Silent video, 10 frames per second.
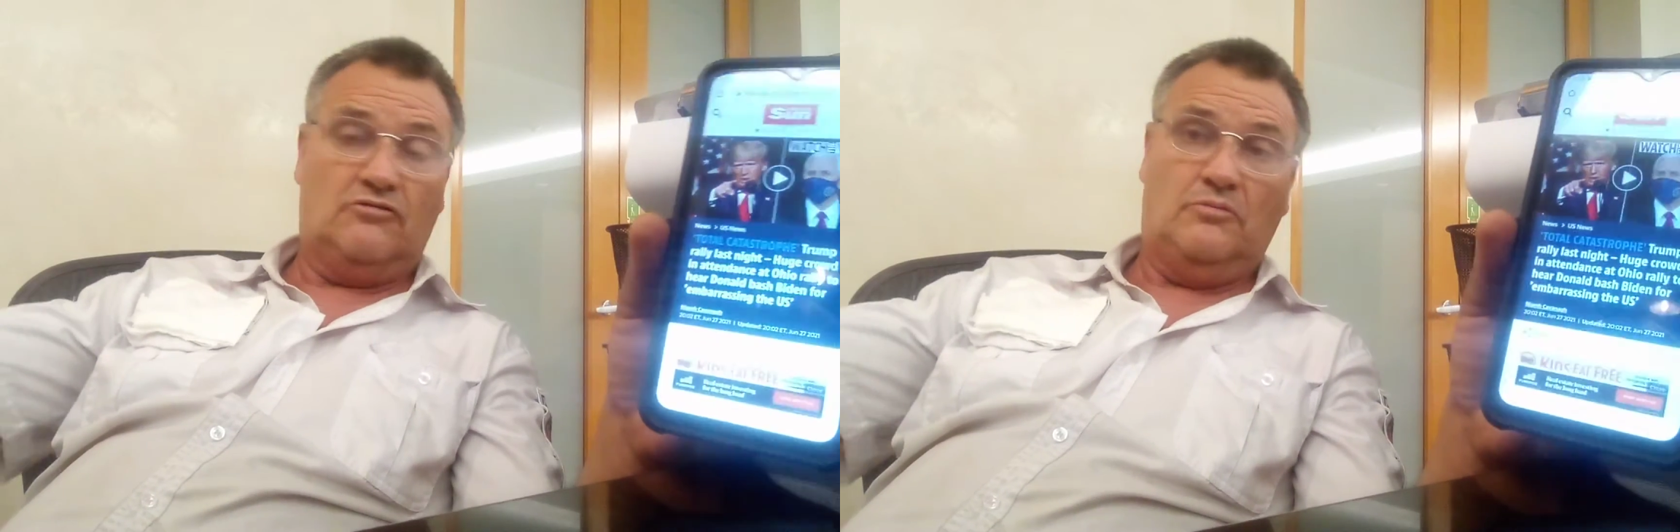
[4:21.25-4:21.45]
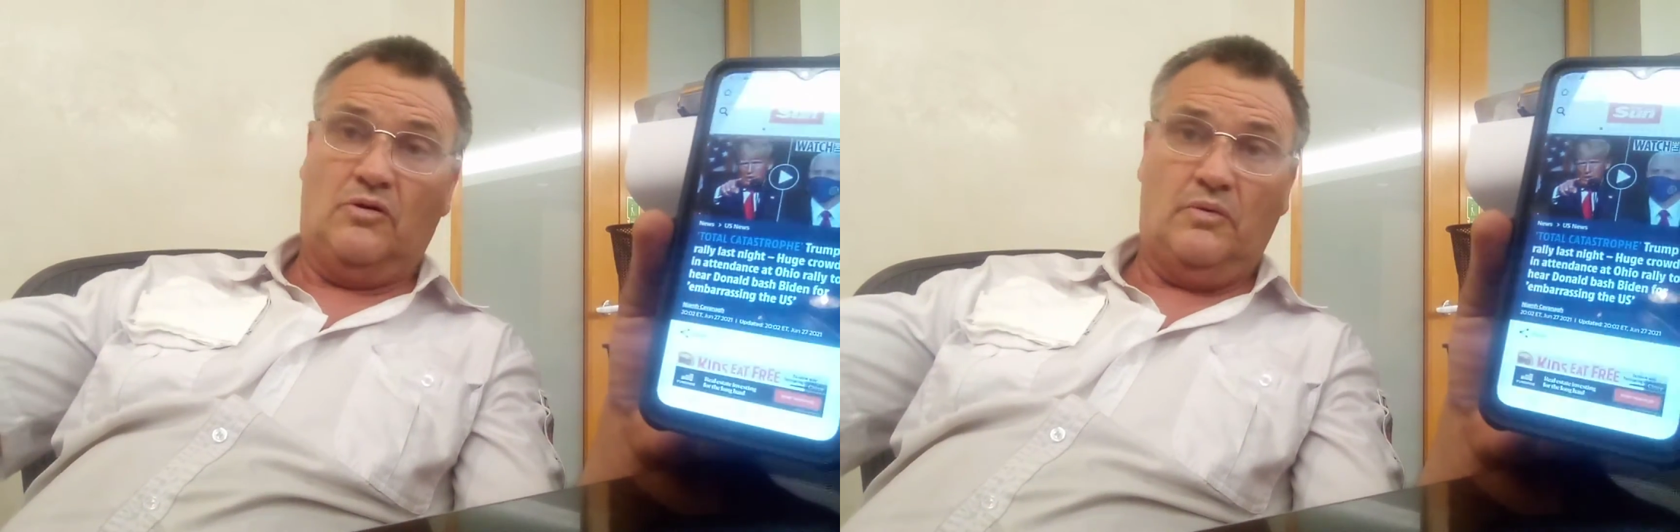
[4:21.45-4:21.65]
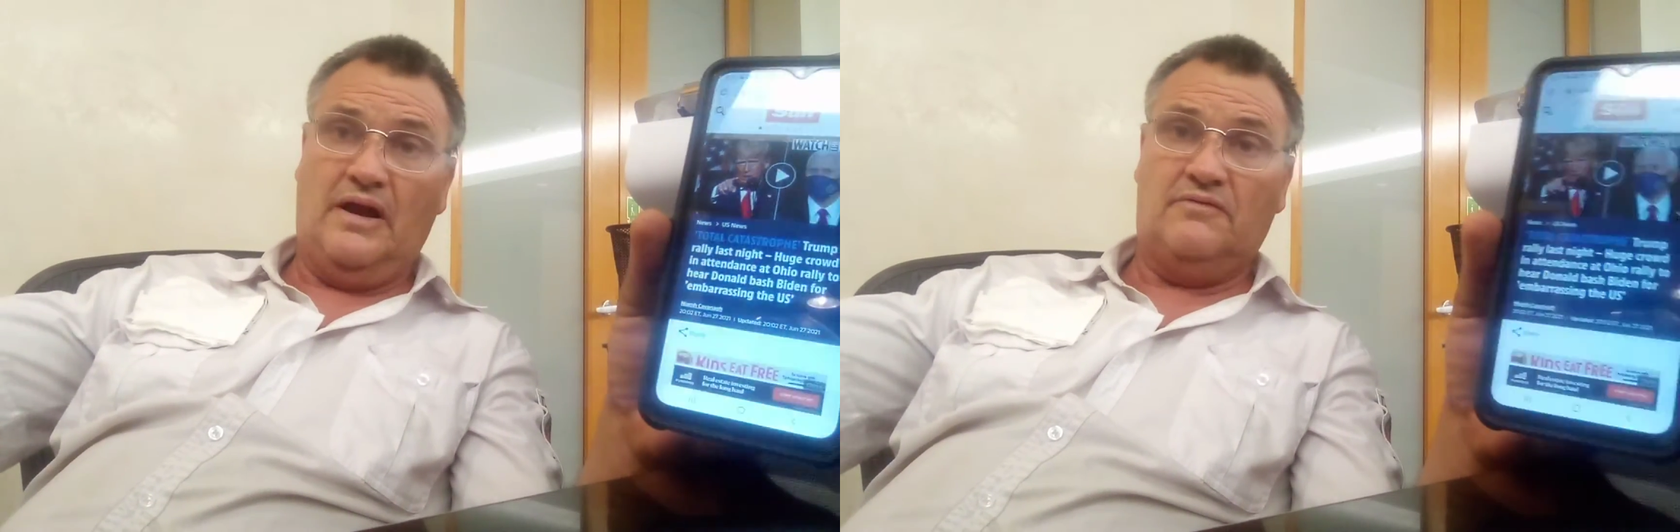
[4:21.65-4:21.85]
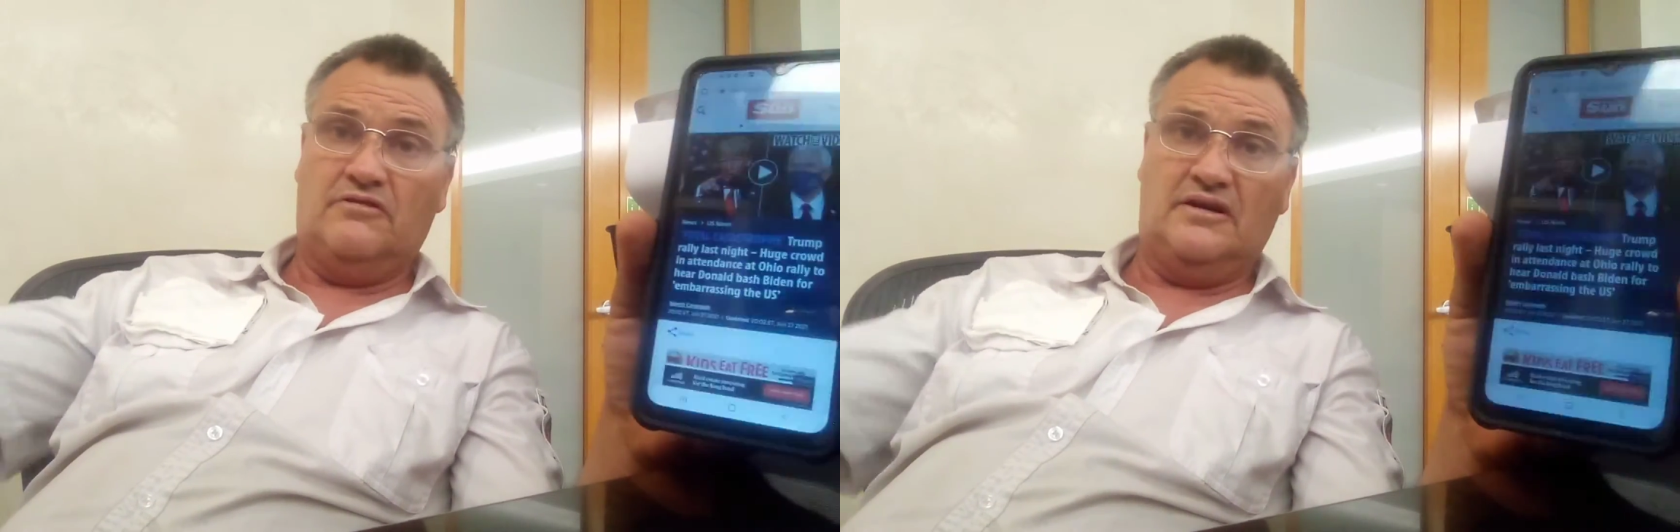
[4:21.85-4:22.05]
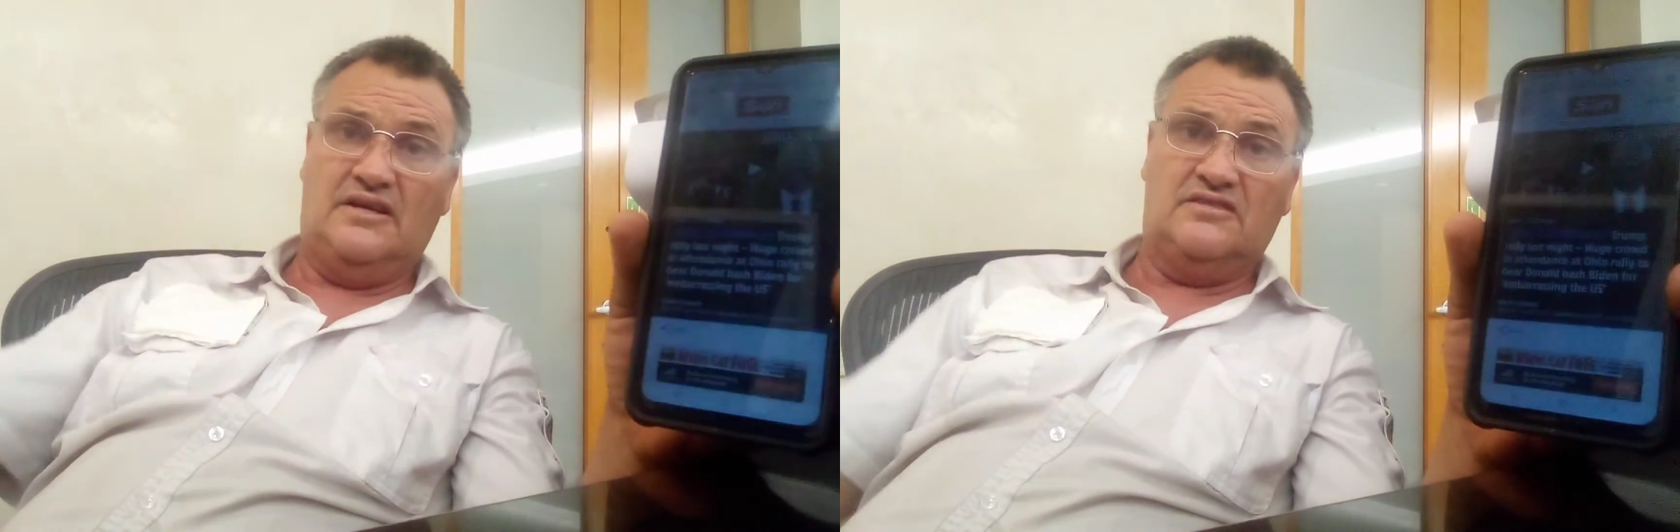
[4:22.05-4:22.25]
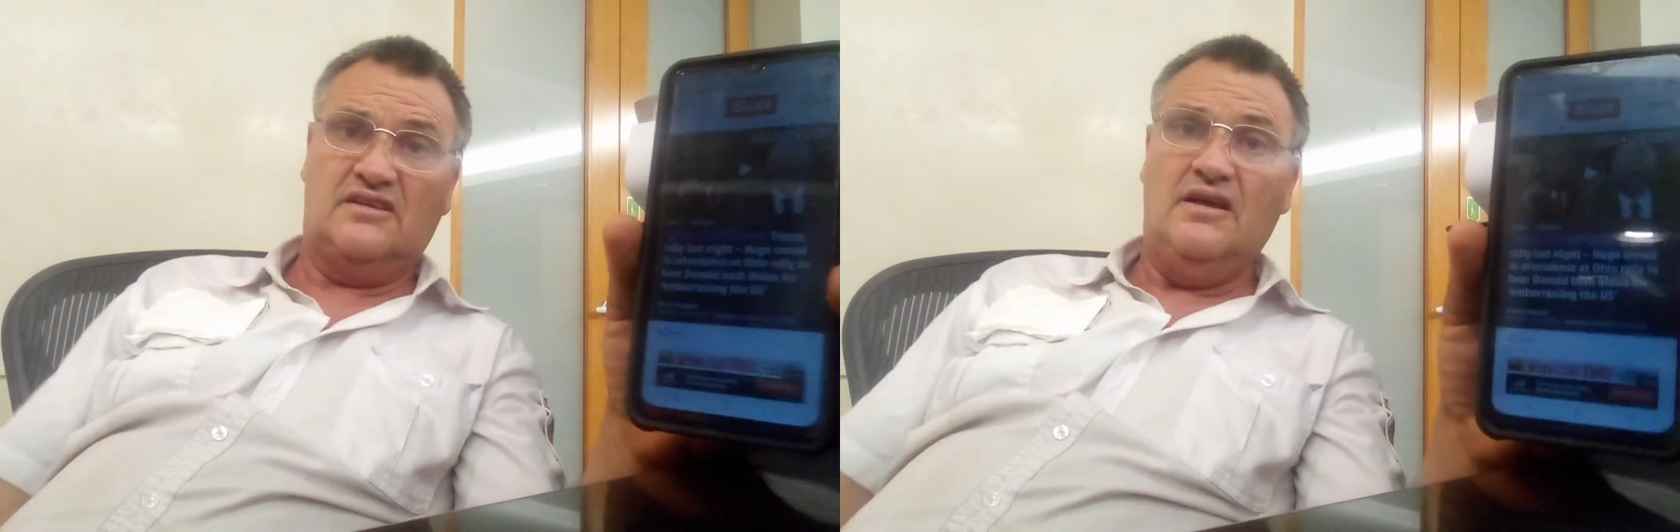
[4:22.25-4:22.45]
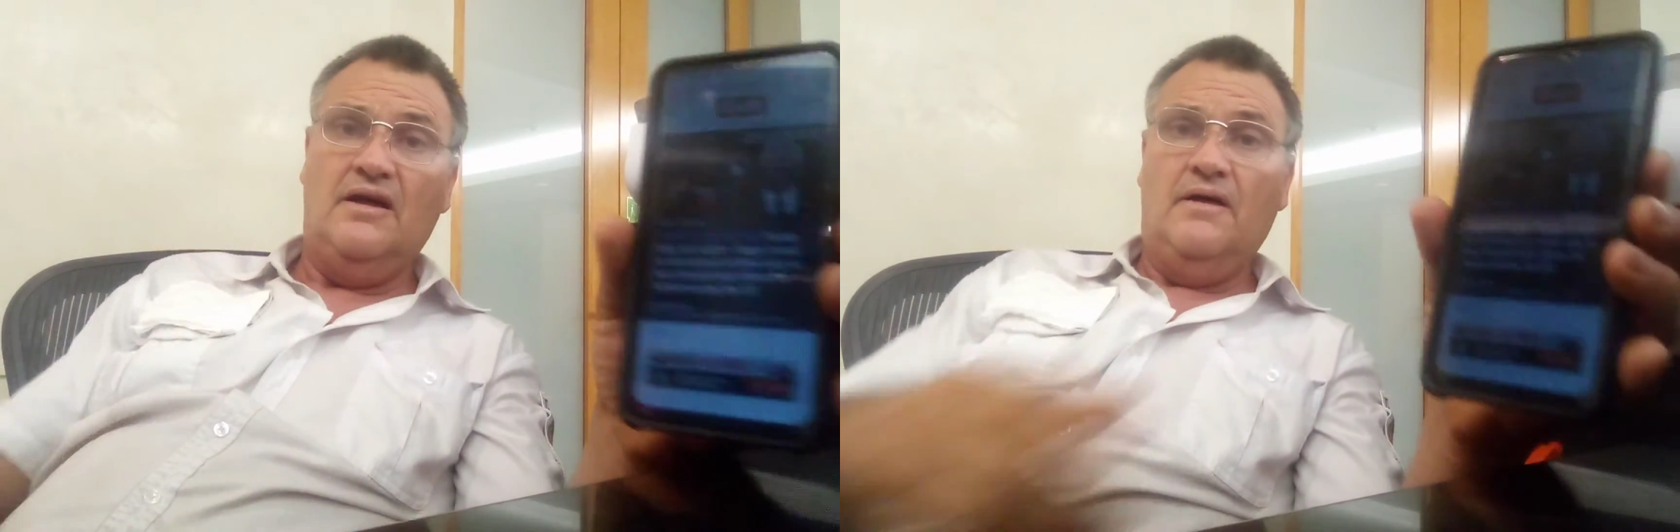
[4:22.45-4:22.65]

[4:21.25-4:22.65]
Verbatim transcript: room or whatever it is